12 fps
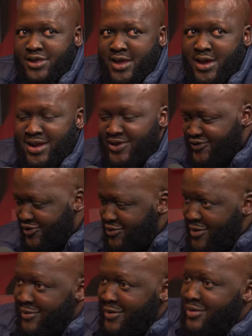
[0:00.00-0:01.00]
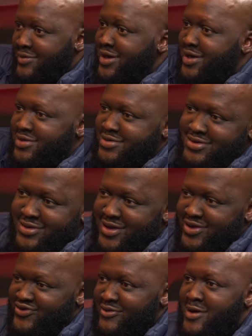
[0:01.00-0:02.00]
And I said to my mom, hey,
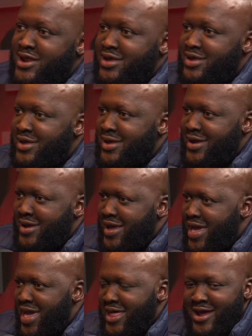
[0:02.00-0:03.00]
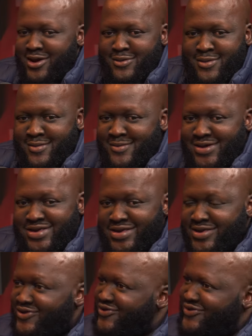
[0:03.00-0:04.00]
here's some money. And I remember she
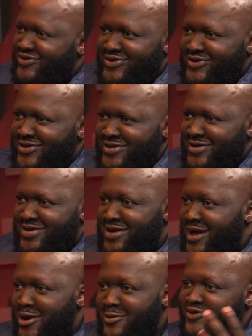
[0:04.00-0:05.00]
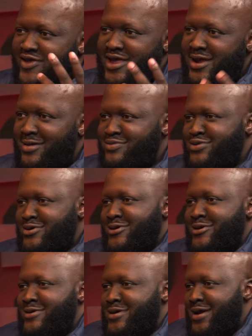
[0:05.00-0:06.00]
kind of teared up,
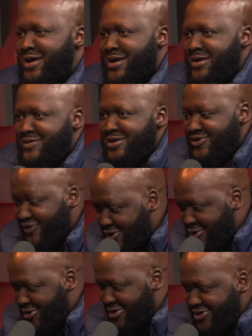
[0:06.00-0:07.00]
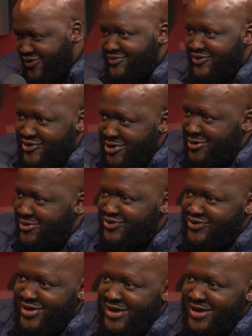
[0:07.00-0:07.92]
and I was like, look, amazing. Christmas clothes.